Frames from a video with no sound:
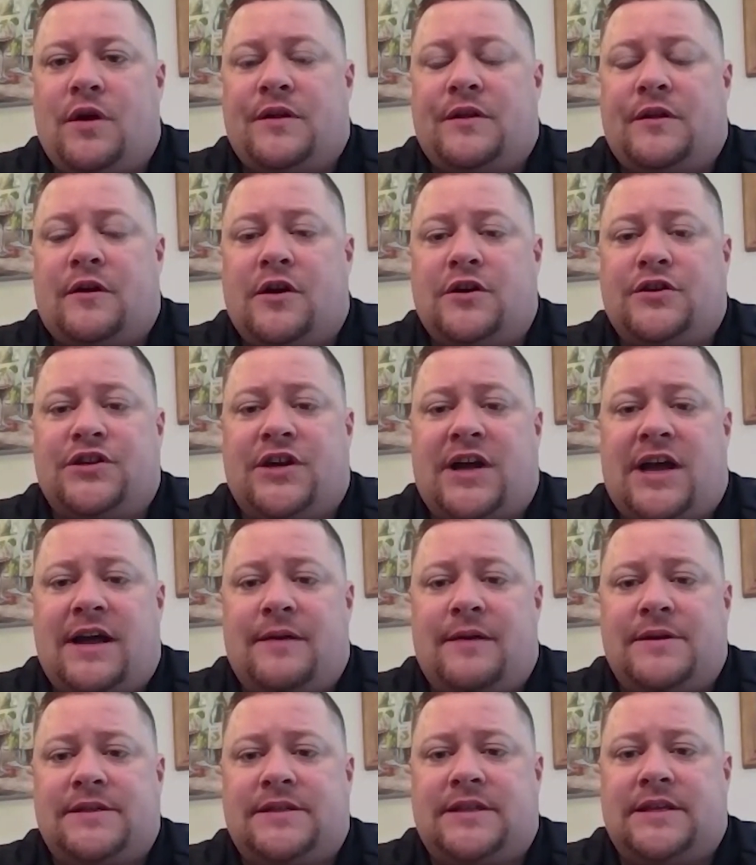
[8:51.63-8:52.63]
our
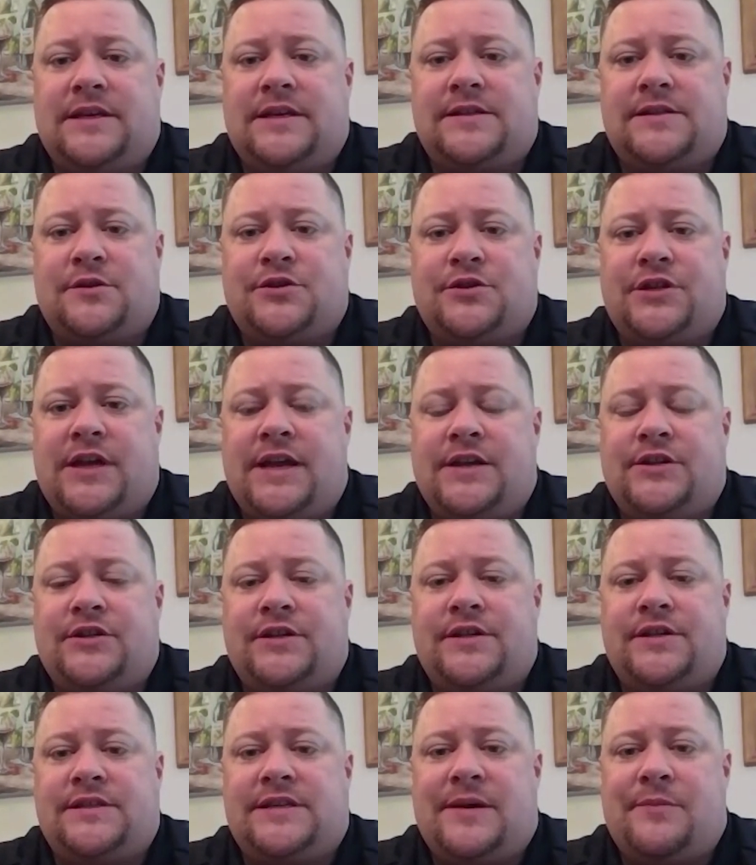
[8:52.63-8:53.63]
job as the
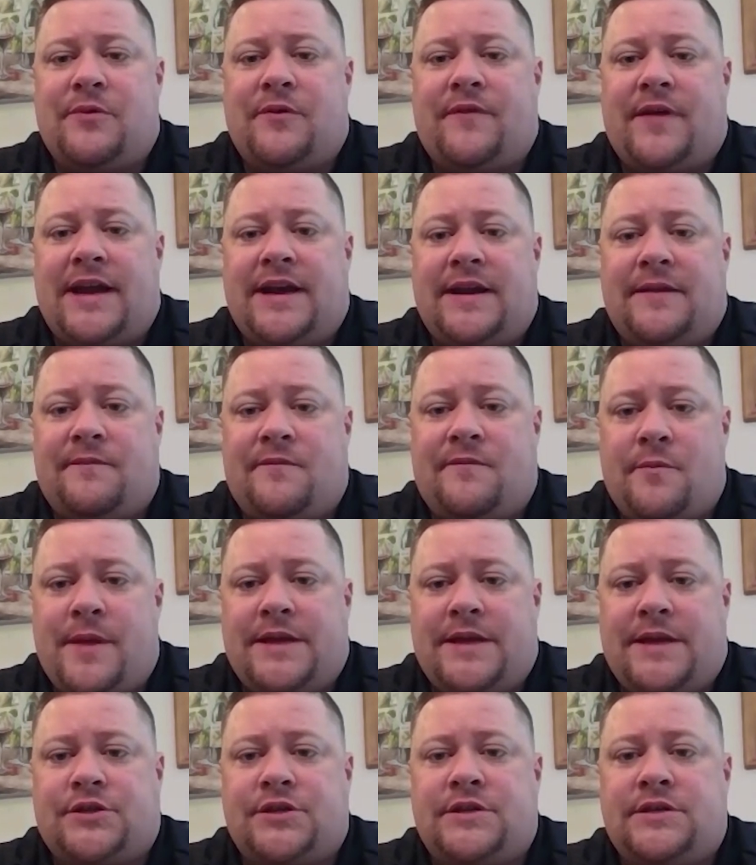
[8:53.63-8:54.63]
association is to provide
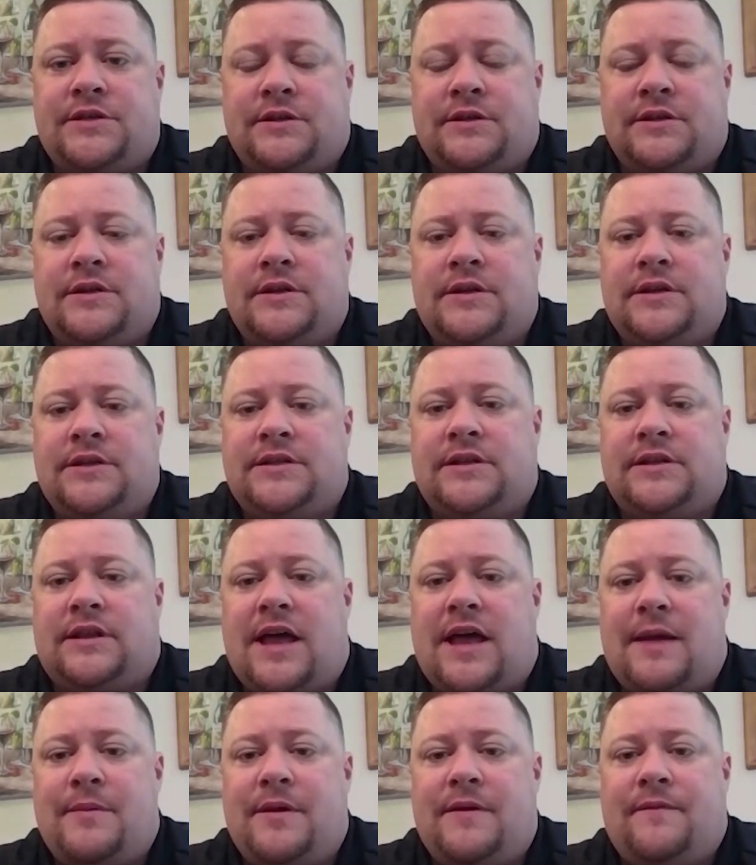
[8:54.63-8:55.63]
information, to
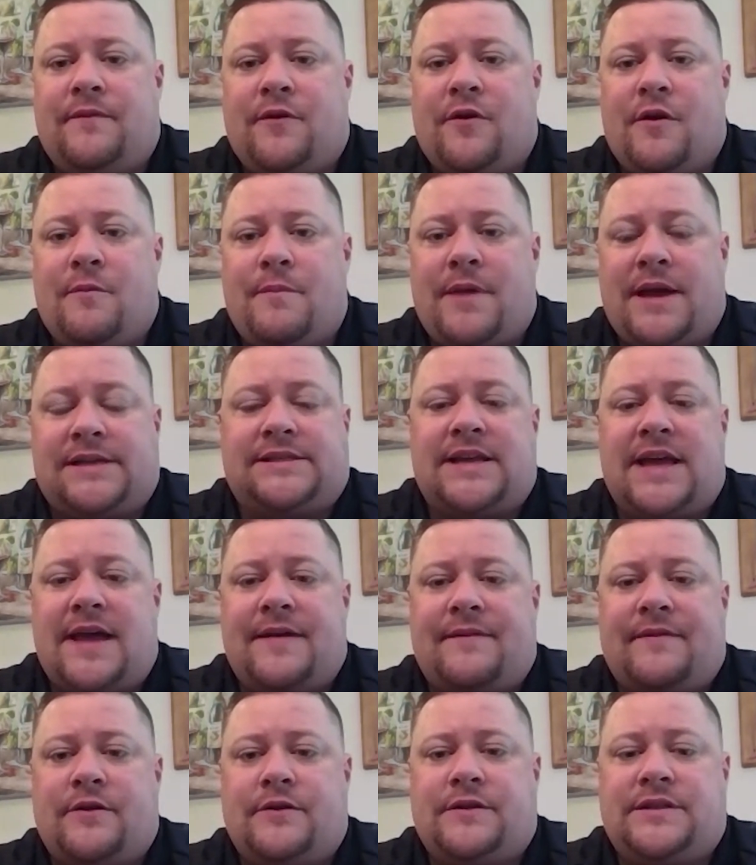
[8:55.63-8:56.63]
lobby for our best
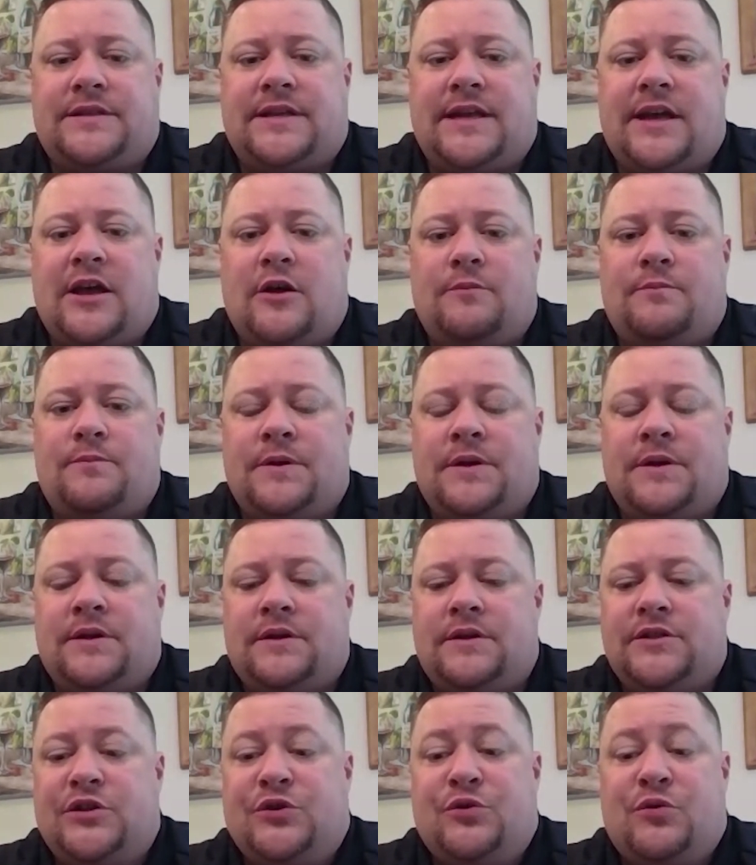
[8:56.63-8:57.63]
efforts, to help
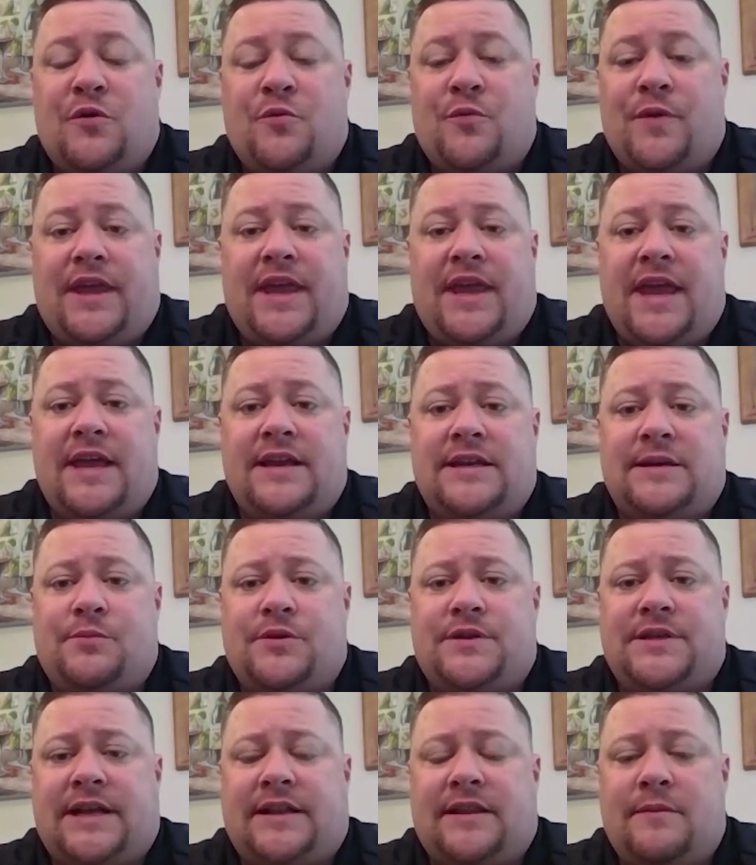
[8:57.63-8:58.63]
do what we can to
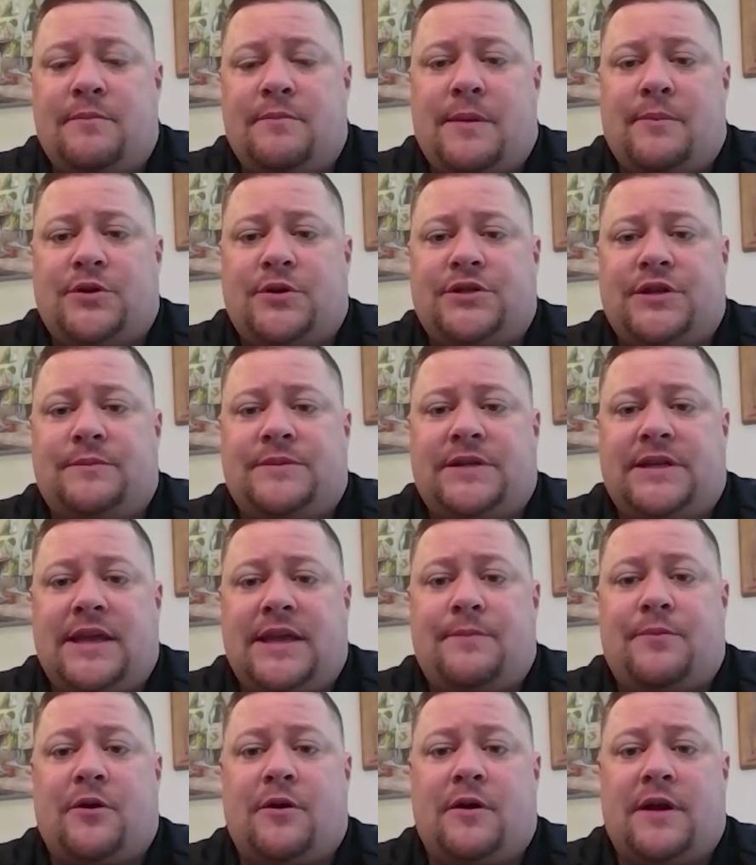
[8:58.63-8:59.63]
protect the membership, to
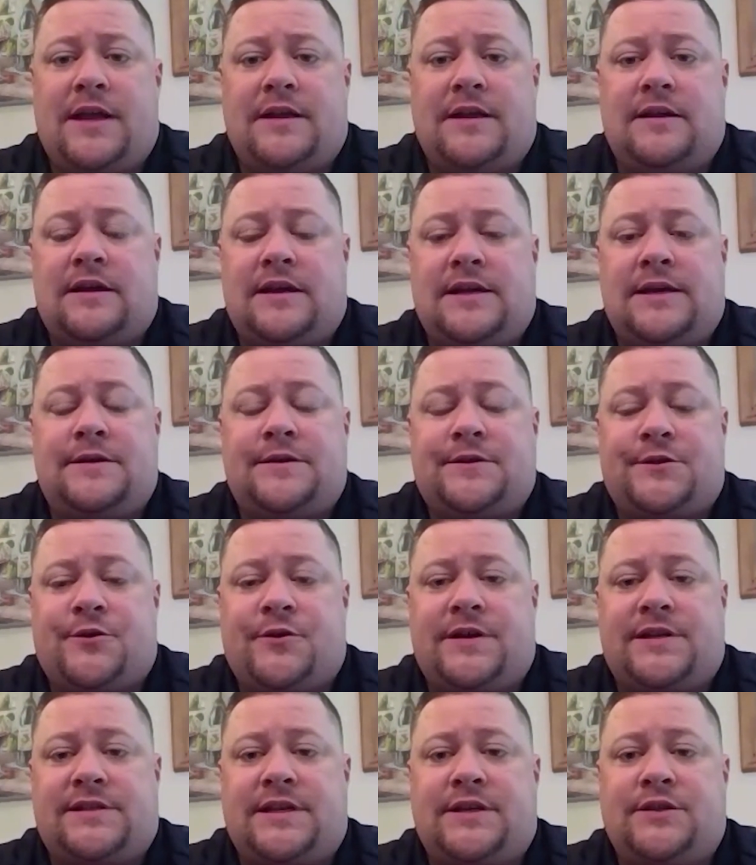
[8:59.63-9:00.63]
keep our
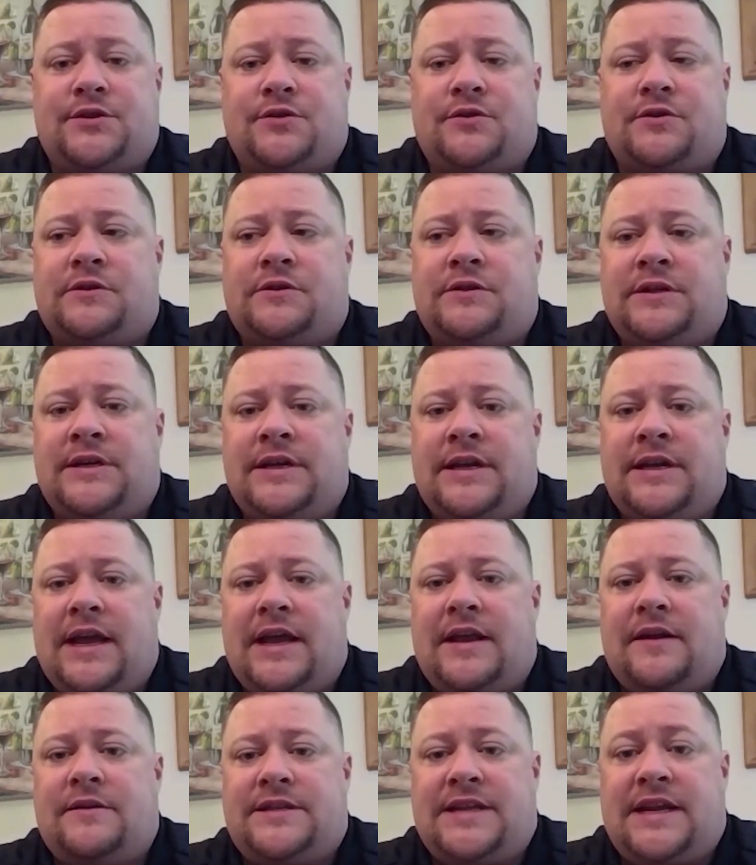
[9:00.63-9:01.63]
industry essential.
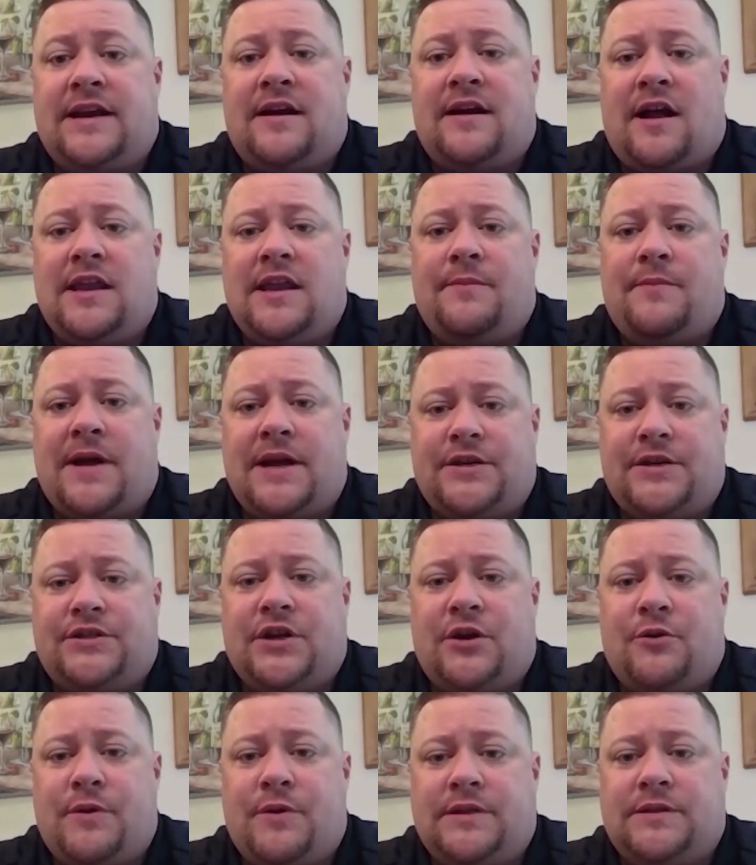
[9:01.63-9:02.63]
And tenant occupied
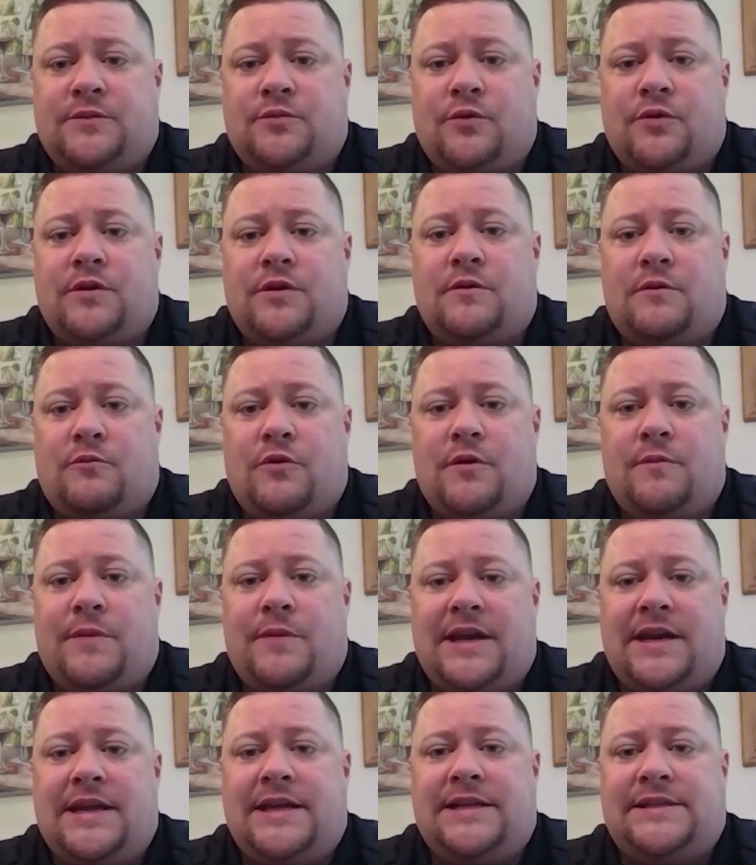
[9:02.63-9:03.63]
showings would
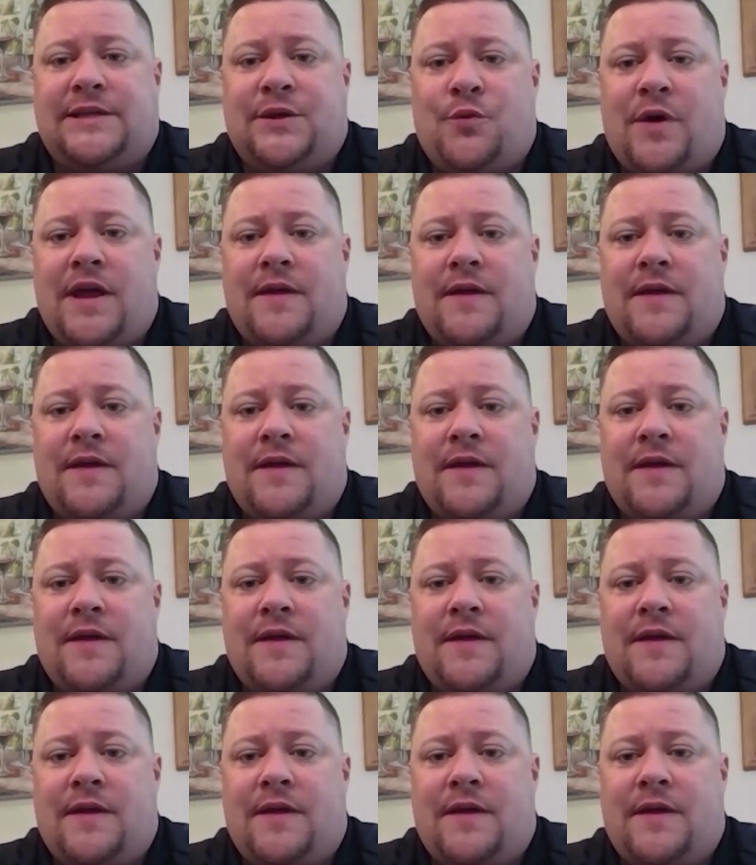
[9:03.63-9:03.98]
be an easy way